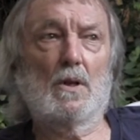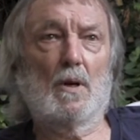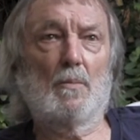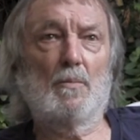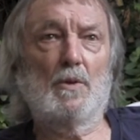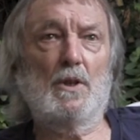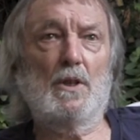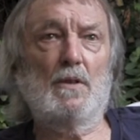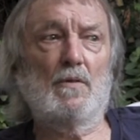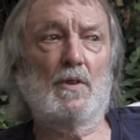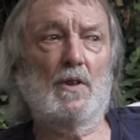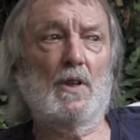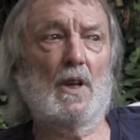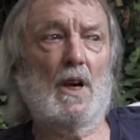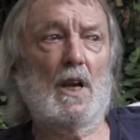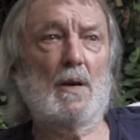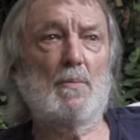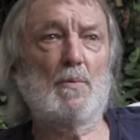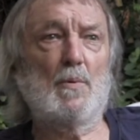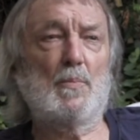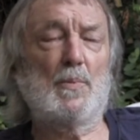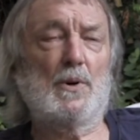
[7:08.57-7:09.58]
I mean, even in the
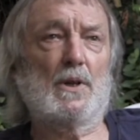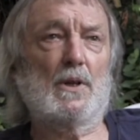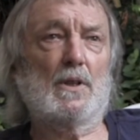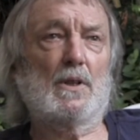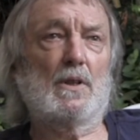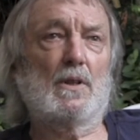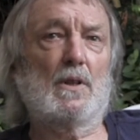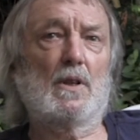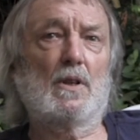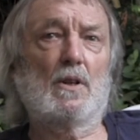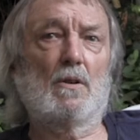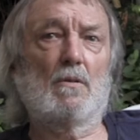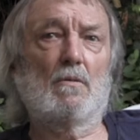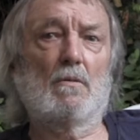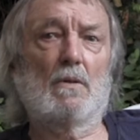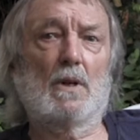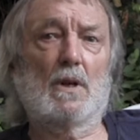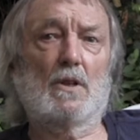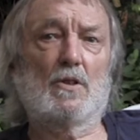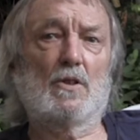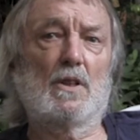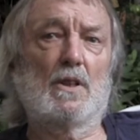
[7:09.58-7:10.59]
Labour Party, they don't
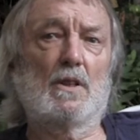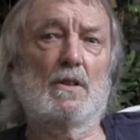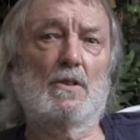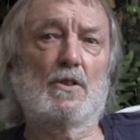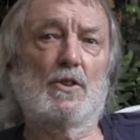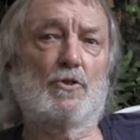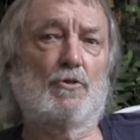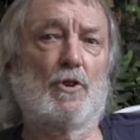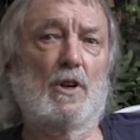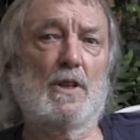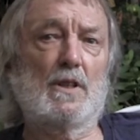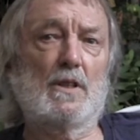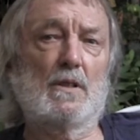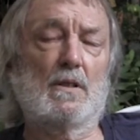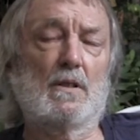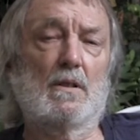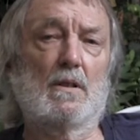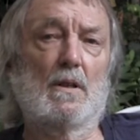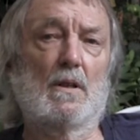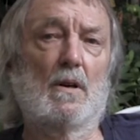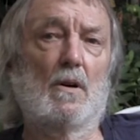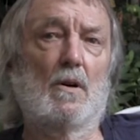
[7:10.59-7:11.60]
actually
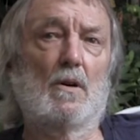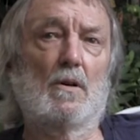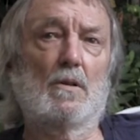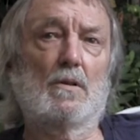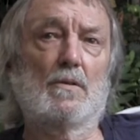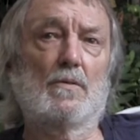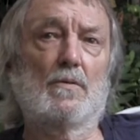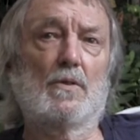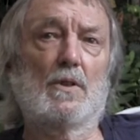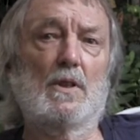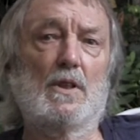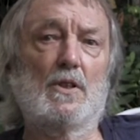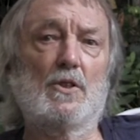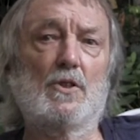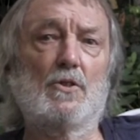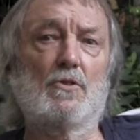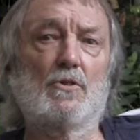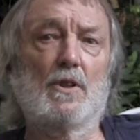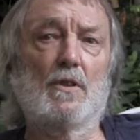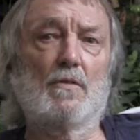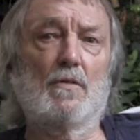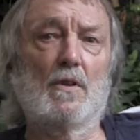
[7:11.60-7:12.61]
stress a lot of the
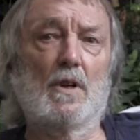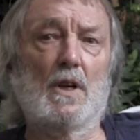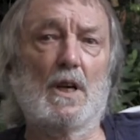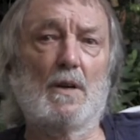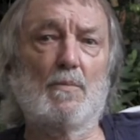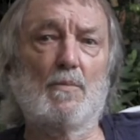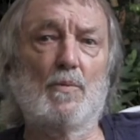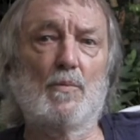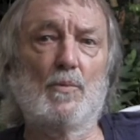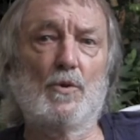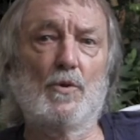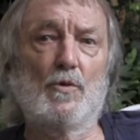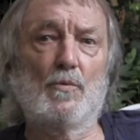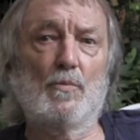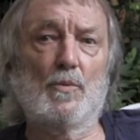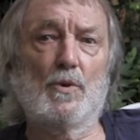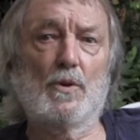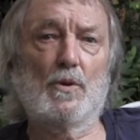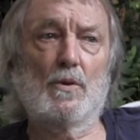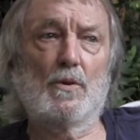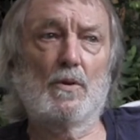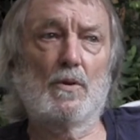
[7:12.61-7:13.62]
history of the Labour
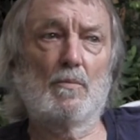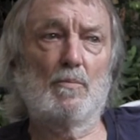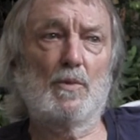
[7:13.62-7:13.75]
movement.